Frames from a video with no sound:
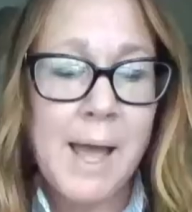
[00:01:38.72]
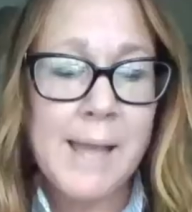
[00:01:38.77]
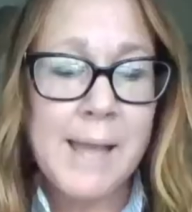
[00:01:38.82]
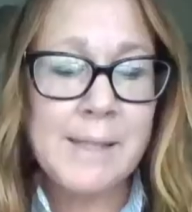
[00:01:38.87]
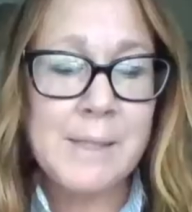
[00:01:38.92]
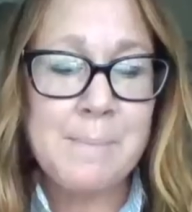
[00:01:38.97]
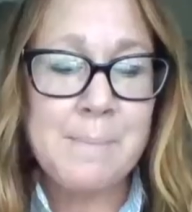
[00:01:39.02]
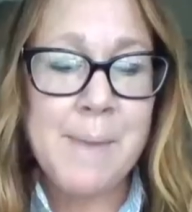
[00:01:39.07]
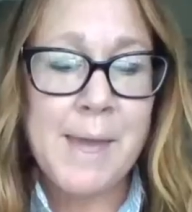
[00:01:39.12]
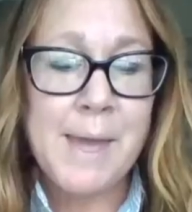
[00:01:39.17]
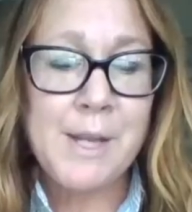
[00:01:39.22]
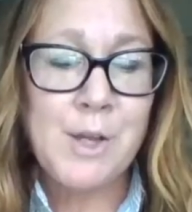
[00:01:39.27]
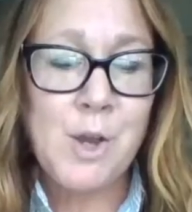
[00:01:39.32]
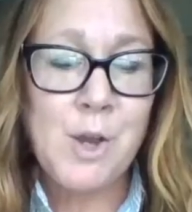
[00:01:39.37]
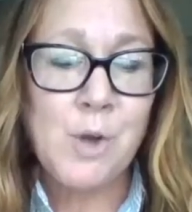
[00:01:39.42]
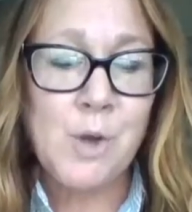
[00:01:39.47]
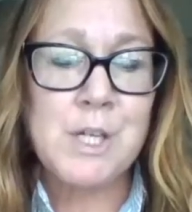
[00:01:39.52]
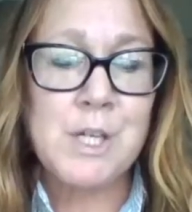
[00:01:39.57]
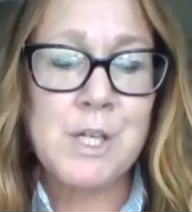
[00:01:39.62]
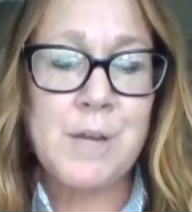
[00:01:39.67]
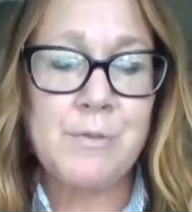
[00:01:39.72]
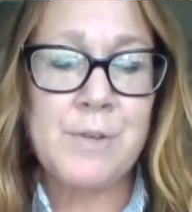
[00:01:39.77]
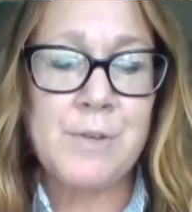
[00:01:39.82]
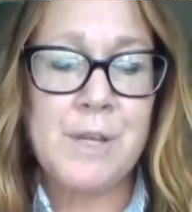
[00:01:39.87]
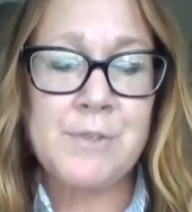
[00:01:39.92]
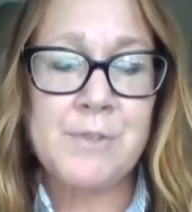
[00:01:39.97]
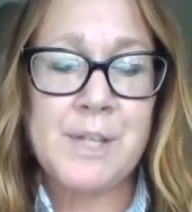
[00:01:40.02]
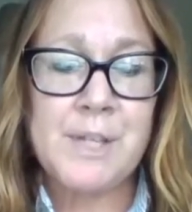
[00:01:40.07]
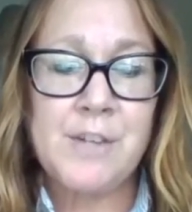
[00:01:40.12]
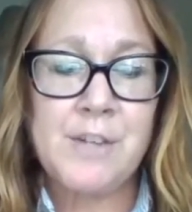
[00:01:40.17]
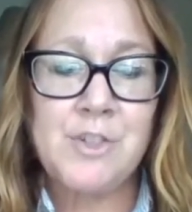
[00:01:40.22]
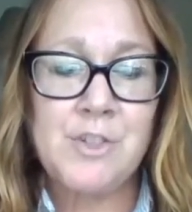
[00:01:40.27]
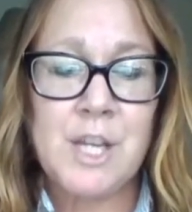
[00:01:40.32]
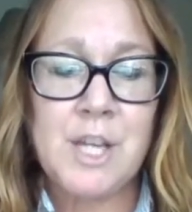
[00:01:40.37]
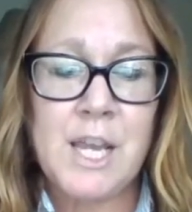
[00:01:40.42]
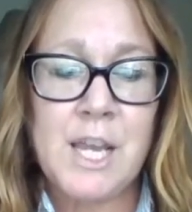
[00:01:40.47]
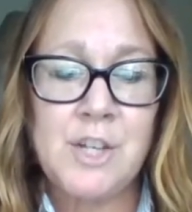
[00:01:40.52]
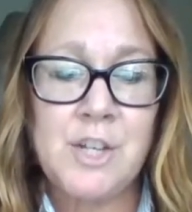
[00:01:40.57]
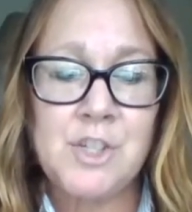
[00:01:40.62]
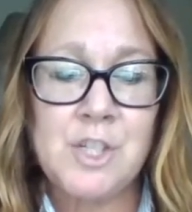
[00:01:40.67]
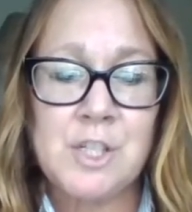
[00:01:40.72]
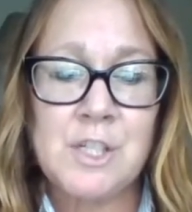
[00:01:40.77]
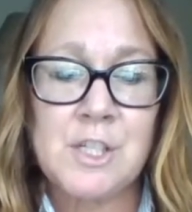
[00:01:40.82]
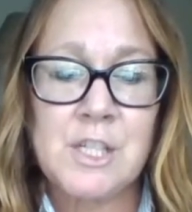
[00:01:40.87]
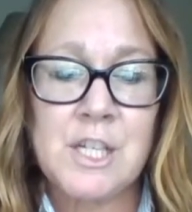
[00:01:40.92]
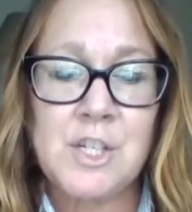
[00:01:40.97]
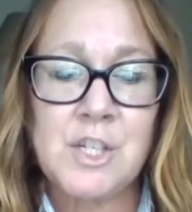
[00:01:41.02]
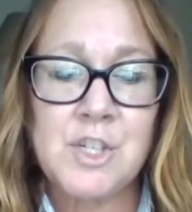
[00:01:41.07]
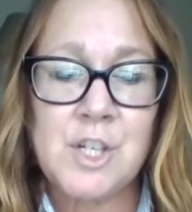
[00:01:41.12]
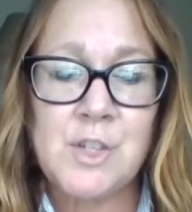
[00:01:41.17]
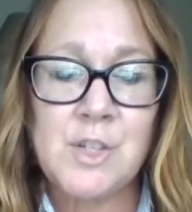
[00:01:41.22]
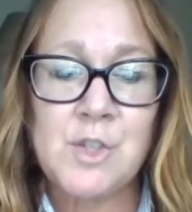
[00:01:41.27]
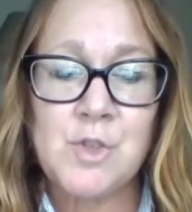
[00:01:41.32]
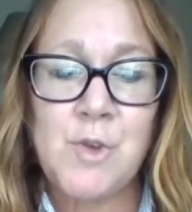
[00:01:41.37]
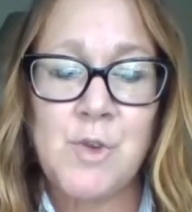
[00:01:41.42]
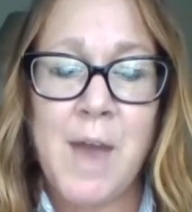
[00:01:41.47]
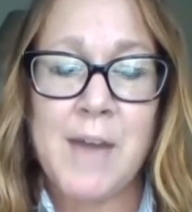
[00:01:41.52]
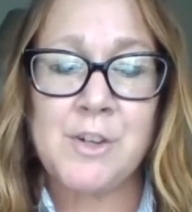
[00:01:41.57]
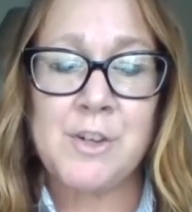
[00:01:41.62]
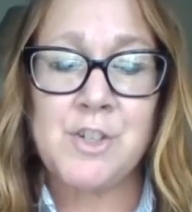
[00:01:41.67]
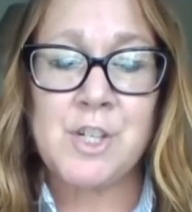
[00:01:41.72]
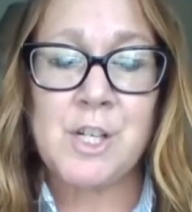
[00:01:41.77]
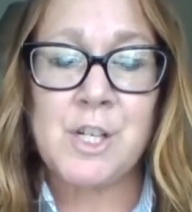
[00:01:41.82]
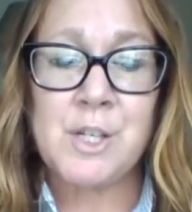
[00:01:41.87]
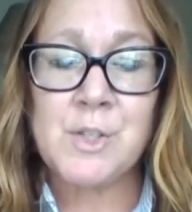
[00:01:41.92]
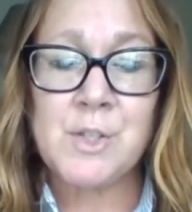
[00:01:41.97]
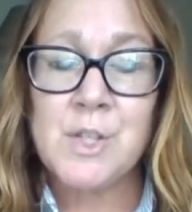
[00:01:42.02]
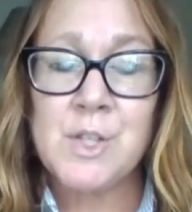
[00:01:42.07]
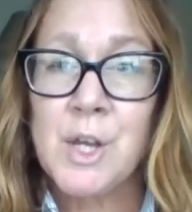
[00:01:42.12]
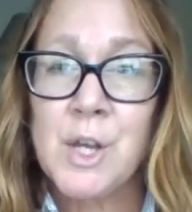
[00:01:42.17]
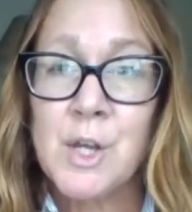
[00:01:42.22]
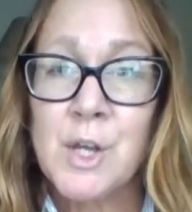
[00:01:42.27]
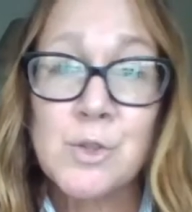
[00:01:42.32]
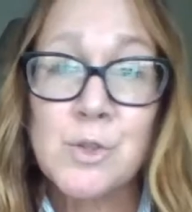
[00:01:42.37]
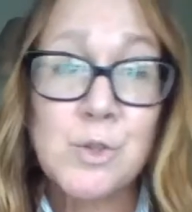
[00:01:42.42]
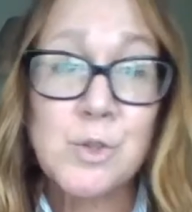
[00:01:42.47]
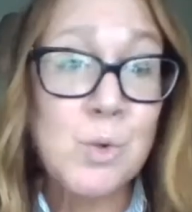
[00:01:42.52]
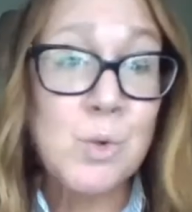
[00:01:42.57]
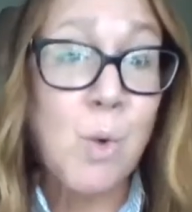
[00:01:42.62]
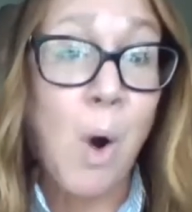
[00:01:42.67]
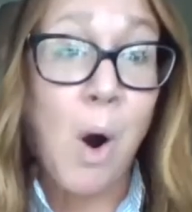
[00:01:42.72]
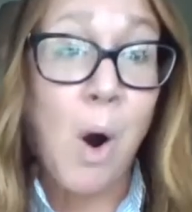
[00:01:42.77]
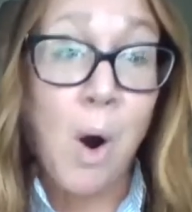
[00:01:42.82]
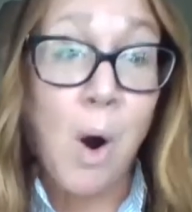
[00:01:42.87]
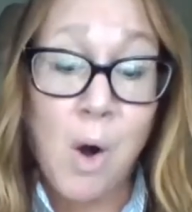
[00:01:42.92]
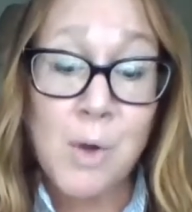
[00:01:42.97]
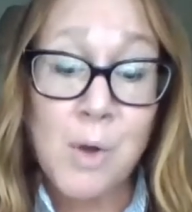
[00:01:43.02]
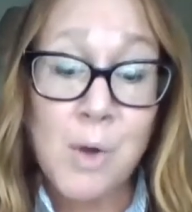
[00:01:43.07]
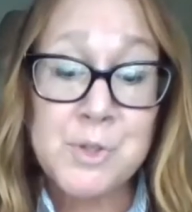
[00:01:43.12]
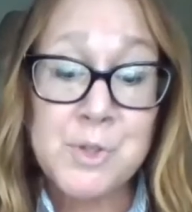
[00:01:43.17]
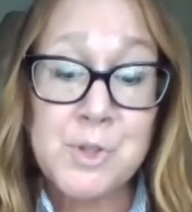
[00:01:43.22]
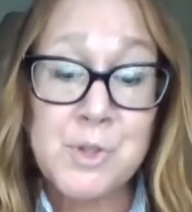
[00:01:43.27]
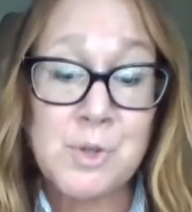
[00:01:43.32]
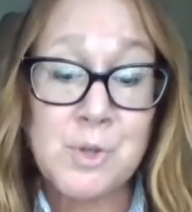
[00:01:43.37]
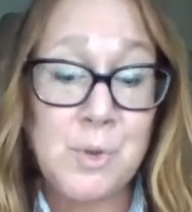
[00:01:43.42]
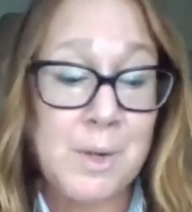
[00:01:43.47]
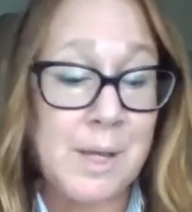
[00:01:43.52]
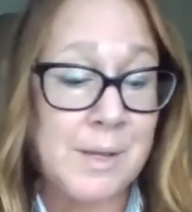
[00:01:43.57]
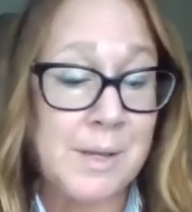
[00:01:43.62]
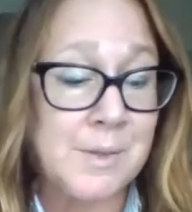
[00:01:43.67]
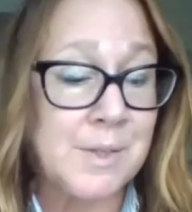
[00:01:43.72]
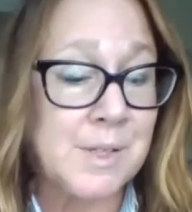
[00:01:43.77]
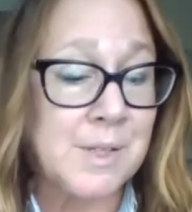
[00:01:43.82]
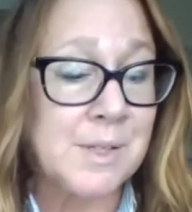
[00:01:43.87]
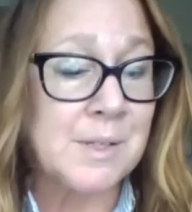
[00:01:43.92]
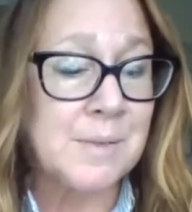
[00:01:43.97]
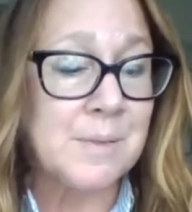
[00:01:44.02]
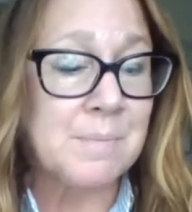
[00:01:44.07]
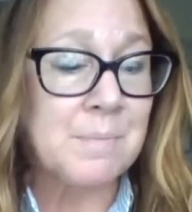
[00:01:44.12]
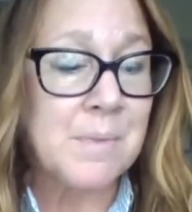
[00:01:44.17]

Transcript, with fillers: the pedagogy of gifted education teaching strategies to all students